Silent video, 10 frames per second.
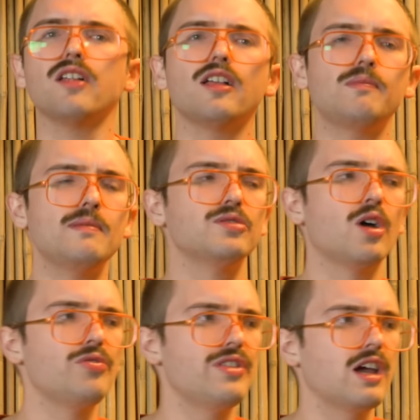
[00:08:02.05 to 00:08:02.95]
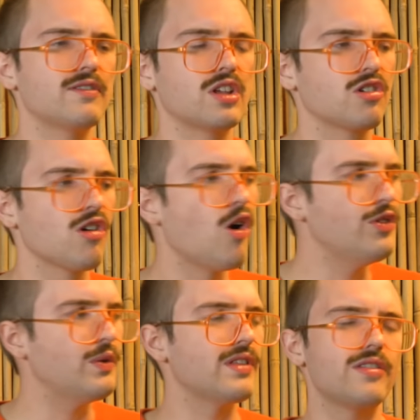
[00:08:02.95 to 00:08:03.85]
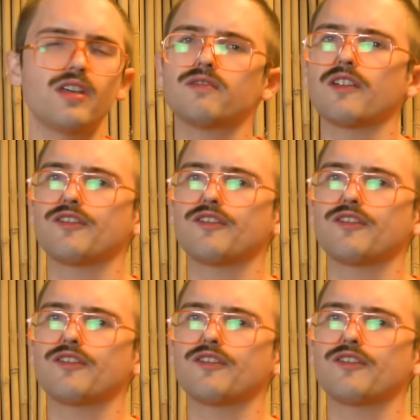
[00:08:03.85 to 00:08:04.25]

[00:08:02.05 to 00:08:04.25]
A lot of people don't think of a Negroni when they think of